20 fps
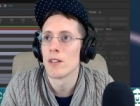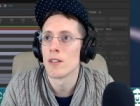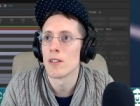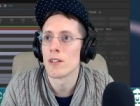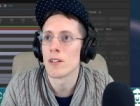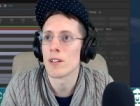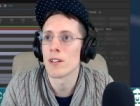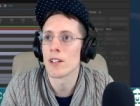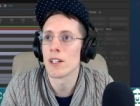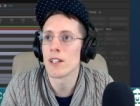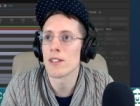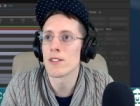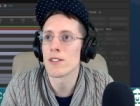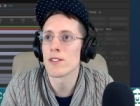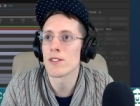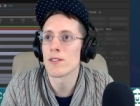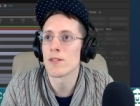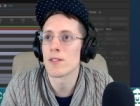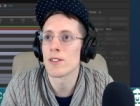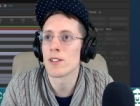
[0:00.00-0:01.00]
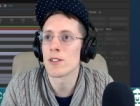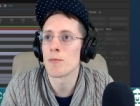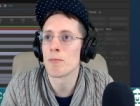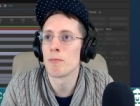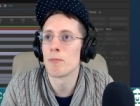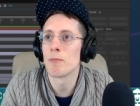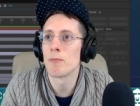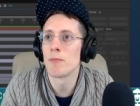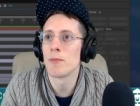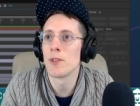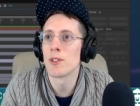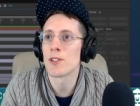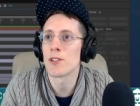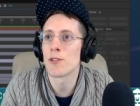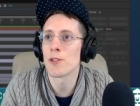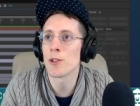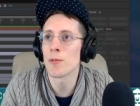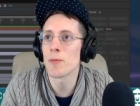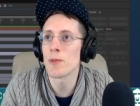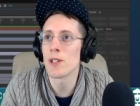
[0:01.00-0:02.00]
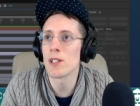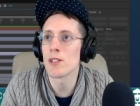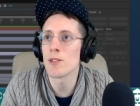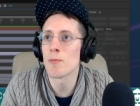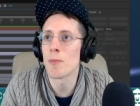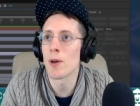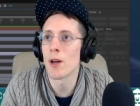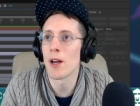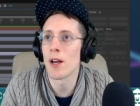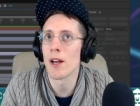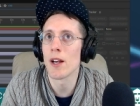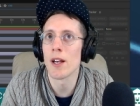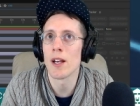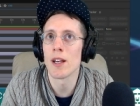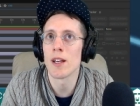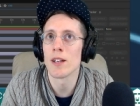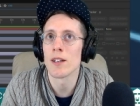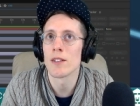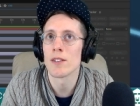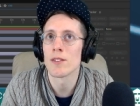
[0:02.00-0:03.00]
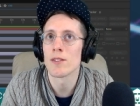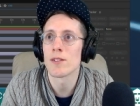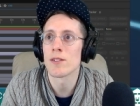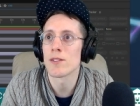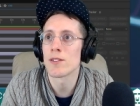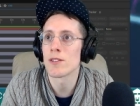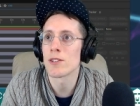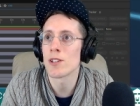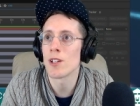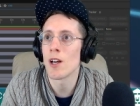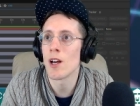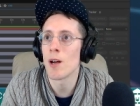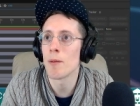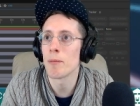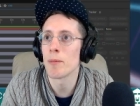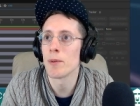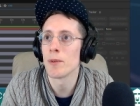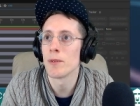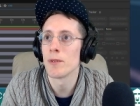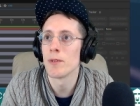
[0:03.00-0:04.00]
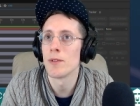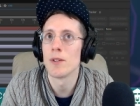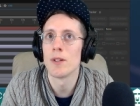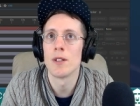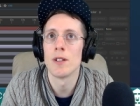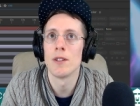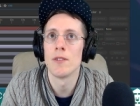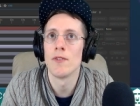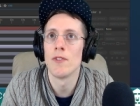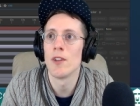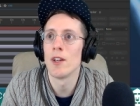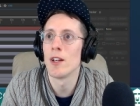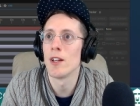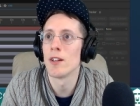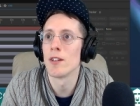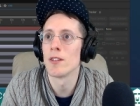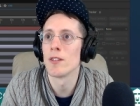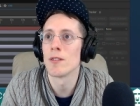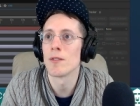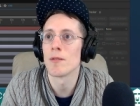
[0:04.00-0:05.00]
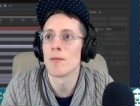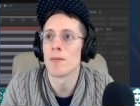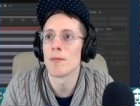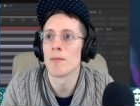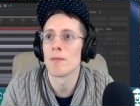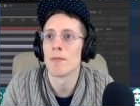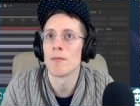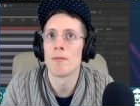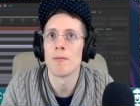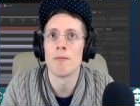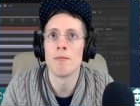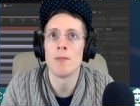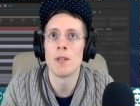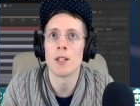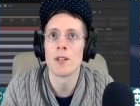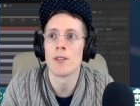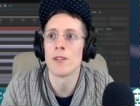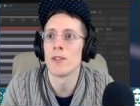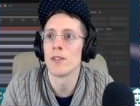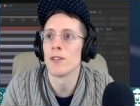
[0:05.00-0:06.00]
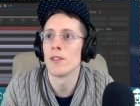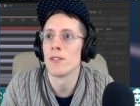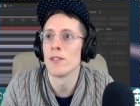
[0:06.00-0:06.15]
here, let's group these by top and then middle,